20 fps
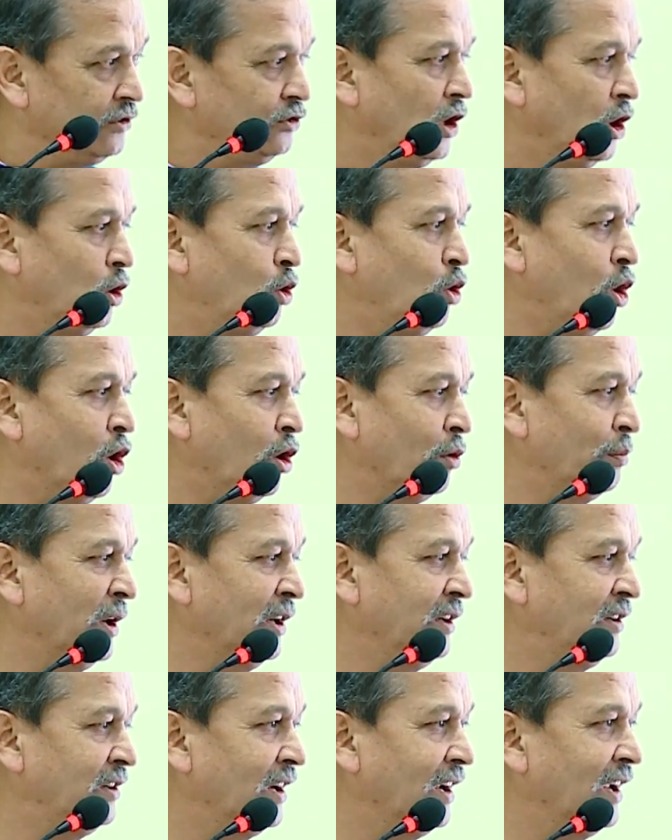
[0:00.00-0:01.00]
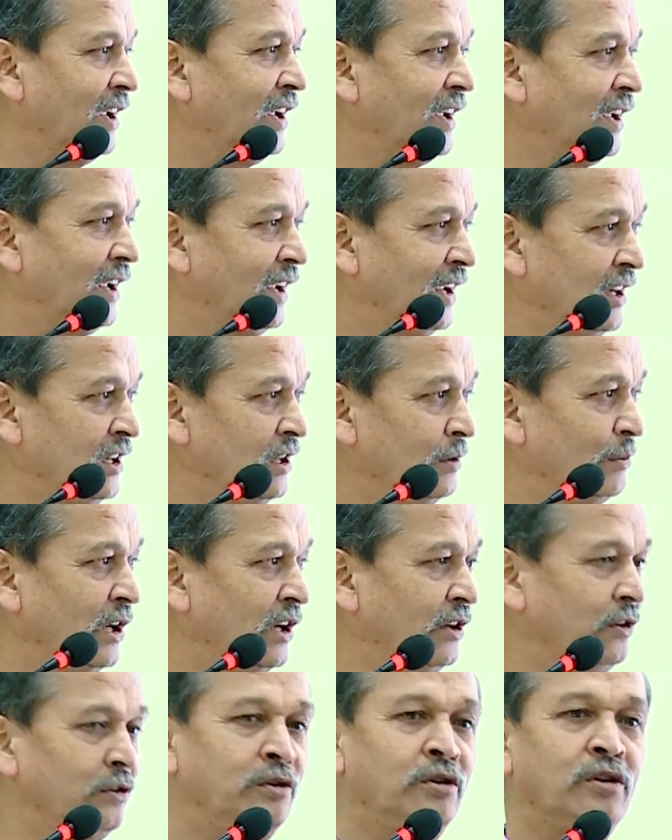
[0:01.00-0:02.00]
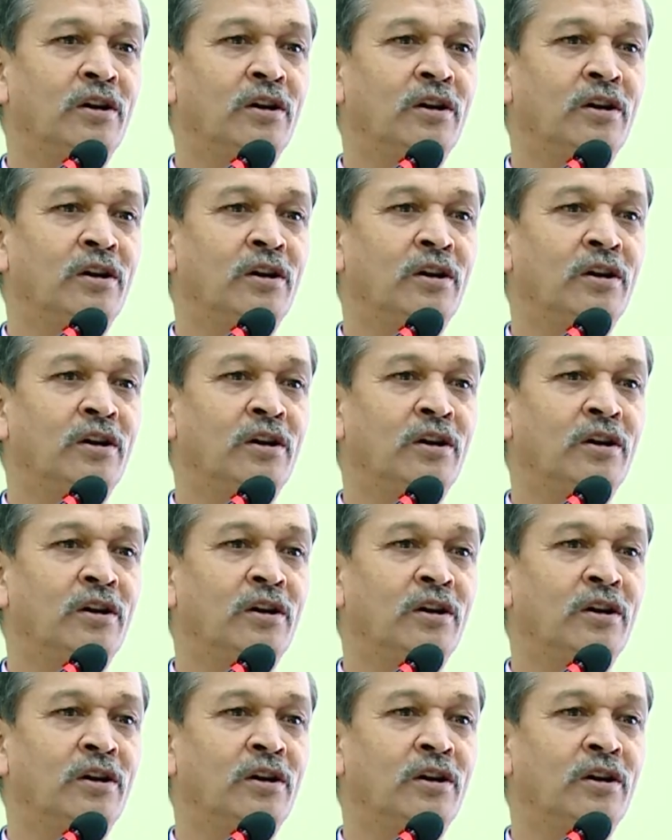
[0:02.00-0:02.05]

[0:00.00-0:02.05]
the government element,